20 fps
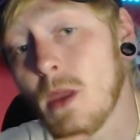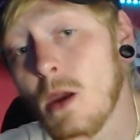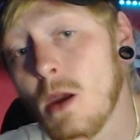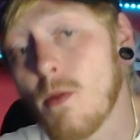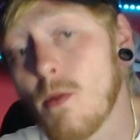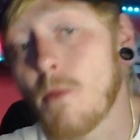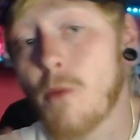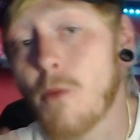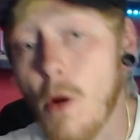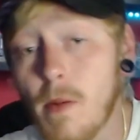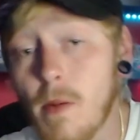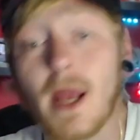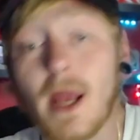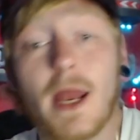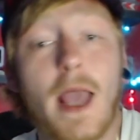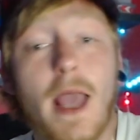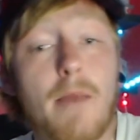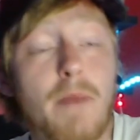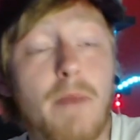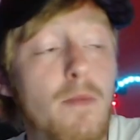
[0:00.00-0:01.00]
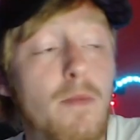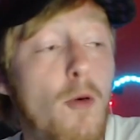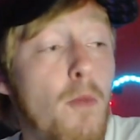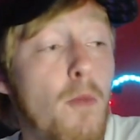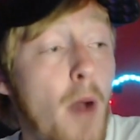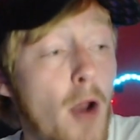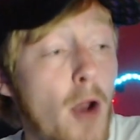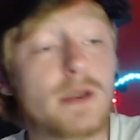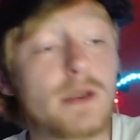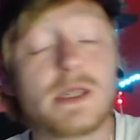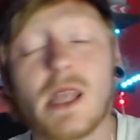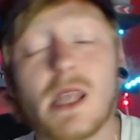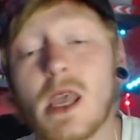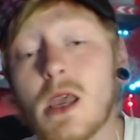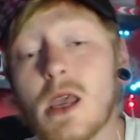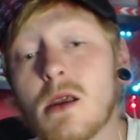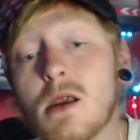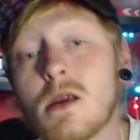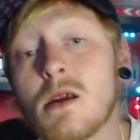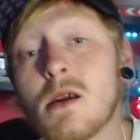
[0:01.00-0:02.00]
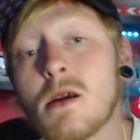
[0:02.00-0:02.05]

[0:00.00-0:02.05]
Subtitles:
We're probably going to get people posting